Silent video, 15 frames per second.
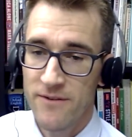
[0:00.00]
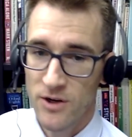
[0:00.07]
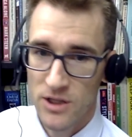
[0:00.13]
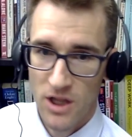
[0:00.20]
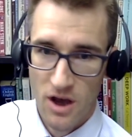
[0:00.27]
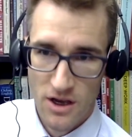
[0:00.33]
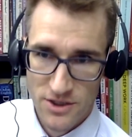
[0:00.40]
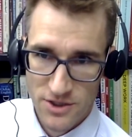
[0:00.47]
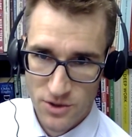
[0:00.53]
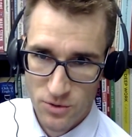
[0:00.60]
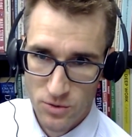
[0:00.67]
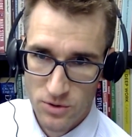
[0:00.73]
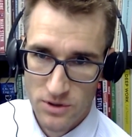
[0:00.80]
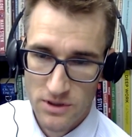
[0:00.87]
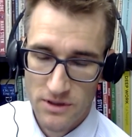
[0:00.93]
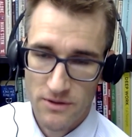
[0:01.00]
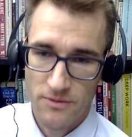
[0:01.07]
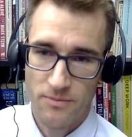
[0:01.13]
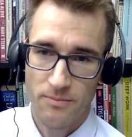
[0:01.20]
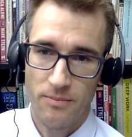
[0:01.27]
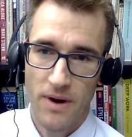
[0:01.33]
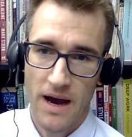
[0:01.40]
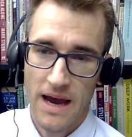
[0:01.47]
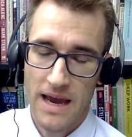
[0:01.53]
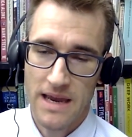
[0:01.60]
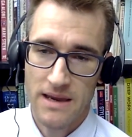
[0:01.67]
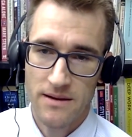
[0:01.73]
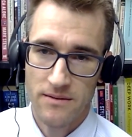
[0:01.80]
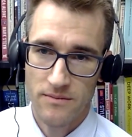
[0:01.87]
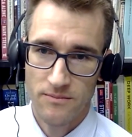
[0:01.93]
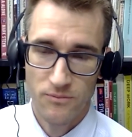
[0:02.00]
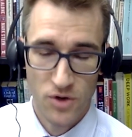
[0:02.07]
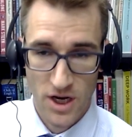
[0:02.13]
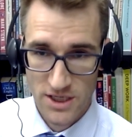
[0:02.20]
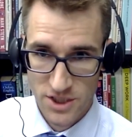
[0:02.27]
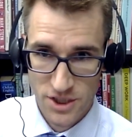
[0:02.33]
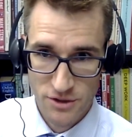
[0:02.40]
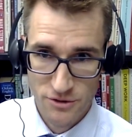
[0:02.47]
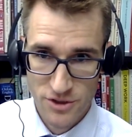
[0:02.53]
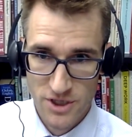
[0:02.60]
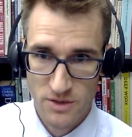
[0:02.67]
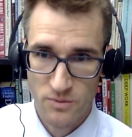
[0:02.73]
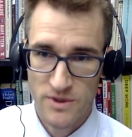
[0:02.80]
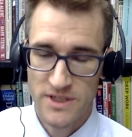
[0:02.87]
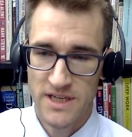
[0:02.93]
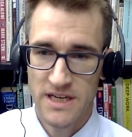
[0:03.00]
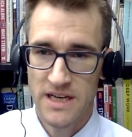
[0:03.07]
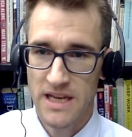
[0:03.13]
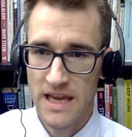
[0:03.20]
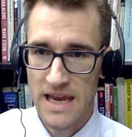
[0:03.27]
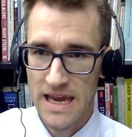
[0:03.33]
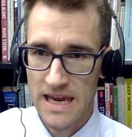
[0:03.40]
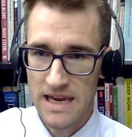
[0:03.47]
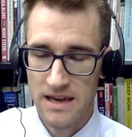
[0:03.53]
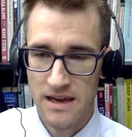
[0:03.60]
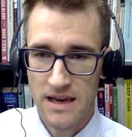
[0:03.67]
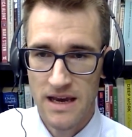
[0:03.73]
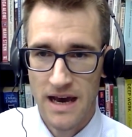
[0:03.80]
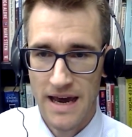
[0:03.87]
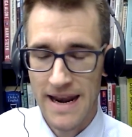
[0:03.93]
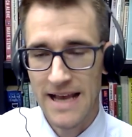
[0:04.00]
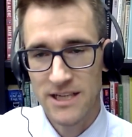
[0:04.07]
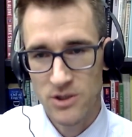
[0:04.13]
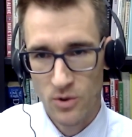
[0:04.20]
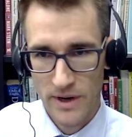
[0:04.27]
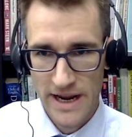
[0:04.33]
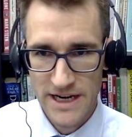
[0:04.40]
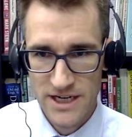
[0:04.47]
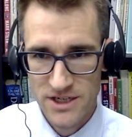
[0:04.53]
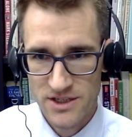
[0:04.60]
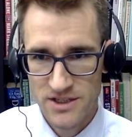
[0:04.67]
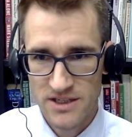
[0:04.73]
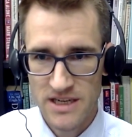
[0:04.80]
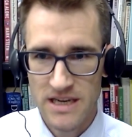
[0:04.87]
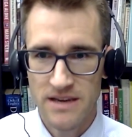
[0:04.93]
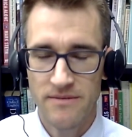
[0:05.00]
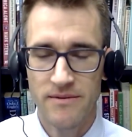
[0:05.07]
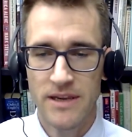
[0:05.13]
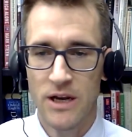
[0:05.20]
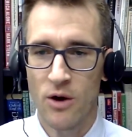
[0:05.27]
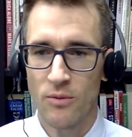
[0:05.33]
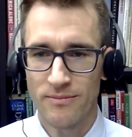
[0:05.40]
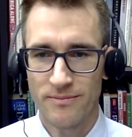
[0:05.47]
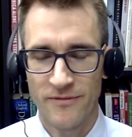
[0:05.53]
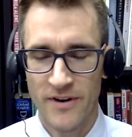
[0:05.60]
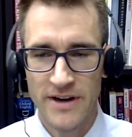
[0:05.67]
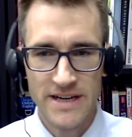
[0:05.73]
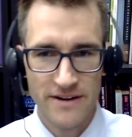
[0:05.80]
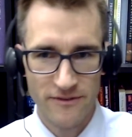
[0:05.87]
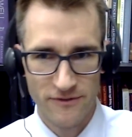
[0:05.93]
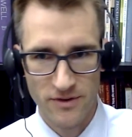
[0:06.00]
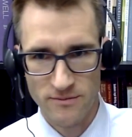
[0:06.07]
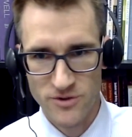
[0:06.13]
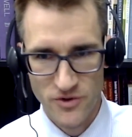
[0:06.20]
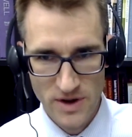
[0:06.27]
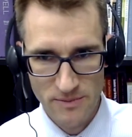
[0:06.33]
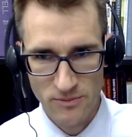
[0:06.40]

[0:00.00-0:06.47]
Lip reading: for law school by prostitution, was in an escort agency, very different from street